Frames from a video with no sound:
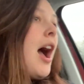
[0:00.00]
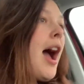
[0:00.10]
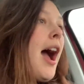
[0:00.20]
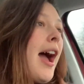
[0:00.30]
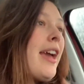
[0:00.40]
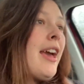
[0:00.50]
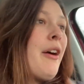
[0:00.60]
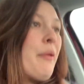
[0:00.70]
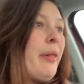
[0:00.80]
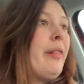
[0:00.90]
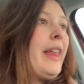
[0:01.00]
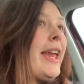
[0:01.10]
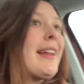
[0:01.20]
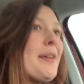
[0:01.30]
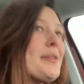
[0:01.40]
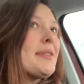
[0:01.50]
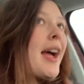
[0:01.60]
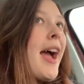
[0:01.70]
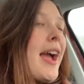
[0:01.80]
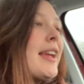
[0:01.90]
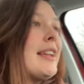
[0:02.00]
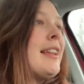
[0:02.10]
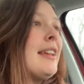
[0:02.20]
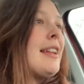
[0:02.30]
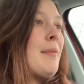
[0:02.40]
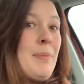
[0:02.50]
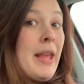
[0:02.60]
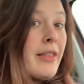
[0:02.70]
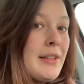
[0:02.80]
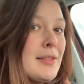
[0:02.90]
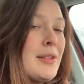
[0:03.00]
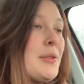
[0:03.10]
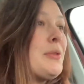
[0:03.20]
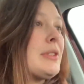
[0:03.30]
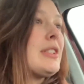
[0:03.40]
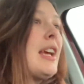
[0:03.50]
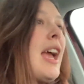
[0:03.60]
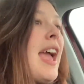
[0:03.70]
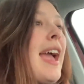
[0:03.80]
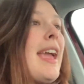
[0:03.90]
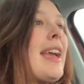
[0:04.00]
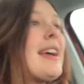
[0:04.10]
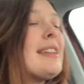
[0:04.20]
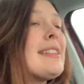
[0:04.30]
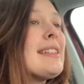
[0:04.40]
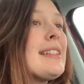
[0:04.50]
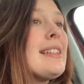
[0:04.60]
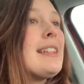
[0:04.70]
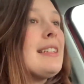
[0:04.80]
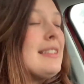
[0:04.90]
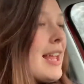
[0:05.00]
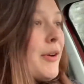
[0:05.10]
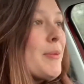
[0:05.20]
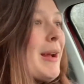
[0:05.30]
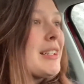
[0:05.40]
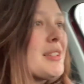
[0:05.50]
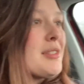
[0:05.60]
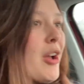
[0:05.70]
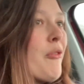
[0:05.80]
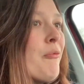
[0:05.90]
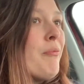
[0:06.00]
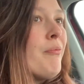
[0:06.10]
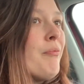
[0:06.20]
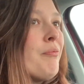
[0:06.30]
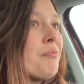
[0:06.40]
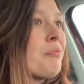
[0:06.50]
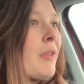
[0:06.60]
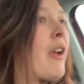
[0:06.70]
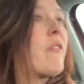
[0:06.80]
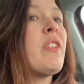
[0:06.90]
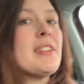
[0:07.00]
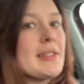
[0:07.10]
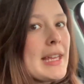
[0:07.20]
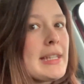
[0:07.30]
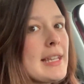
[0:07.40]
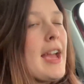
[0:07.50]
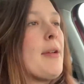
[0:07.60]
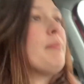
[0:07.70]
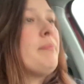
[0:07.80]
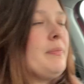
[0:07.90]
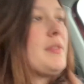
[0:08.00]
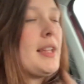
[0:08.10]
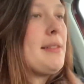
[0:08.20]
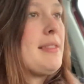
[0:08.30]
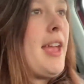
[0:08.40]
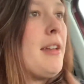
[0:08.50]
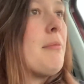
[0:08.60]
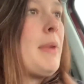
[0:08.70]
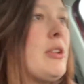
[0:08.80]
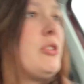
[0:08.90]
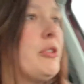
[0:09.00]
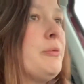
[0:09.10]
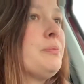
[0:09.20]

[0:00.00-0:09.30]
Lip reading: I laid outside in a bathing suit, and now we're back to snow. For the second time since then, mind you.